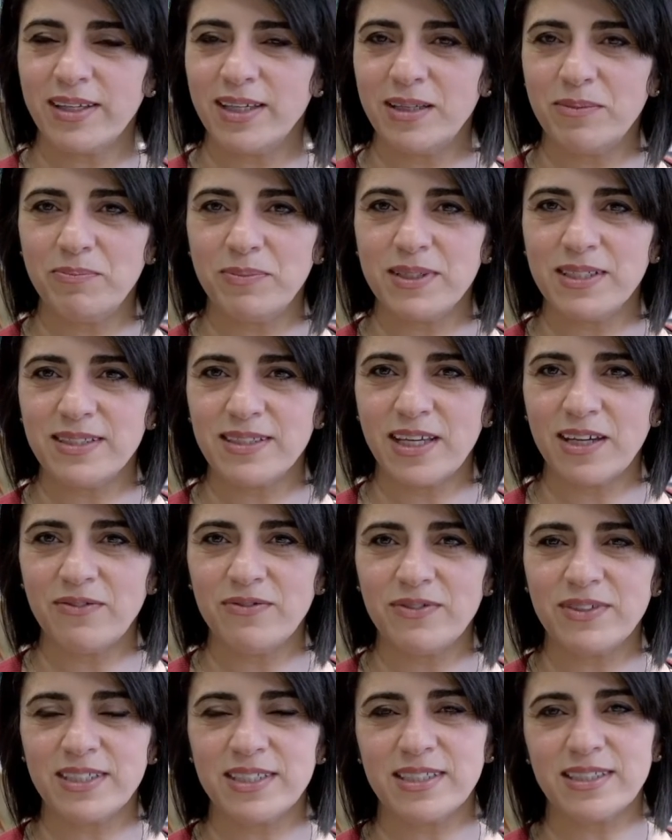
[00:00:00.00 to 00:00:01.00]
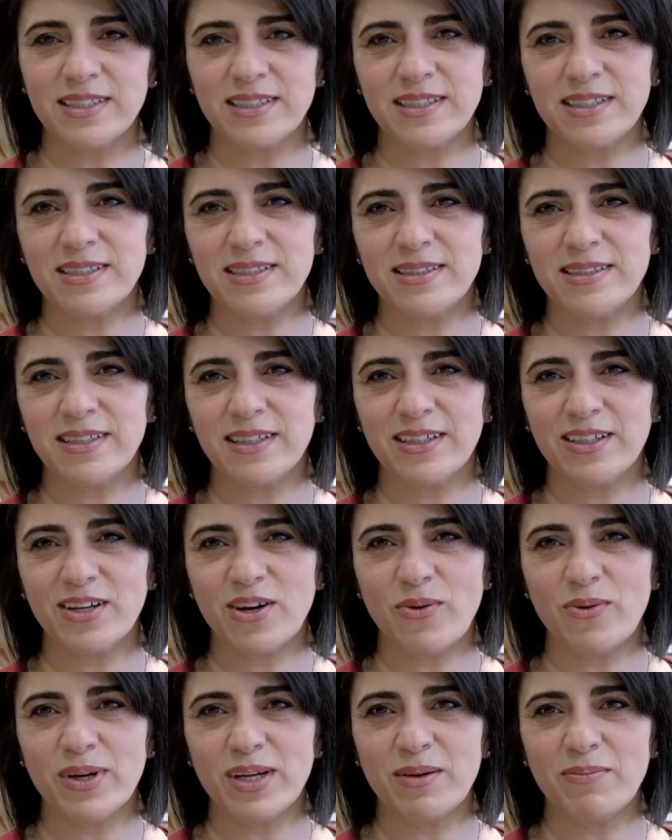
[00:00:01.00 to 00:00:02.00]
keeping safe distance and
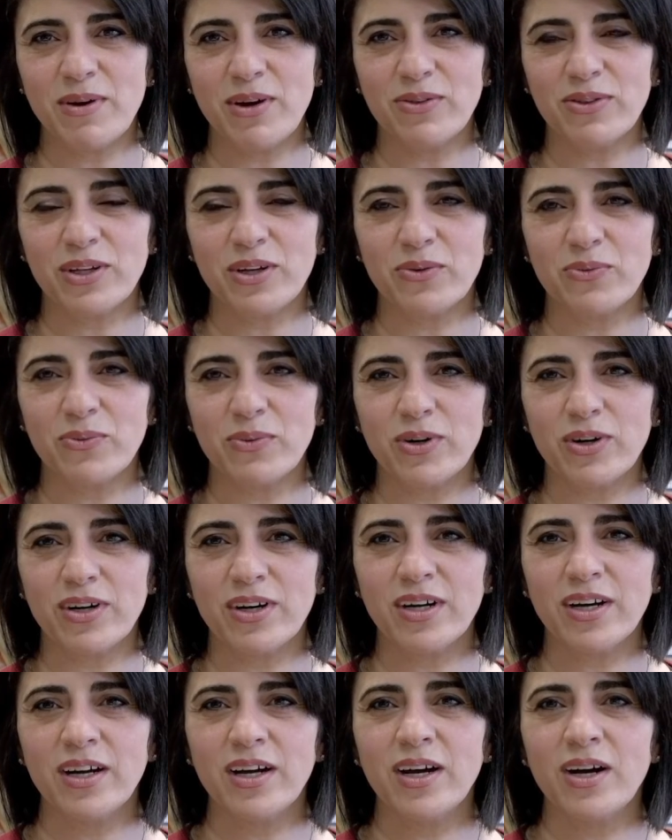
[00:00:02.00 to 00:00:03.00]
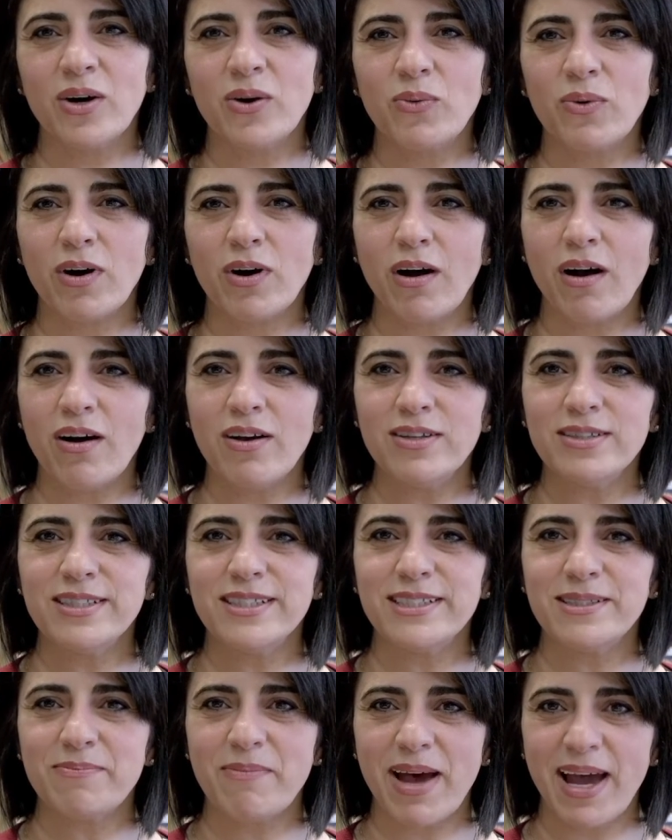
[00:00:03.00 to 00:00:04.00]
going about their work, were all
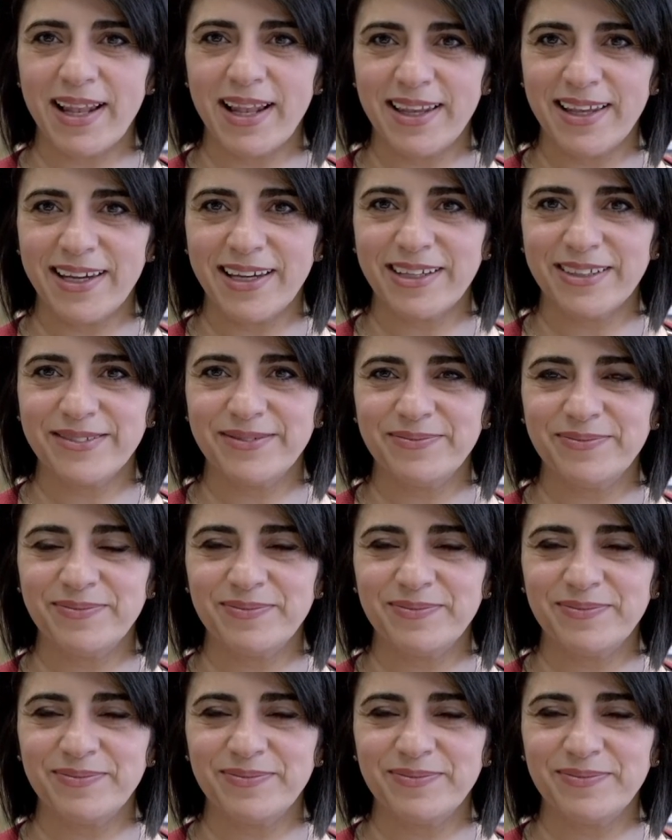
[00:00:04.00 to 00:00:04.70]
smiling.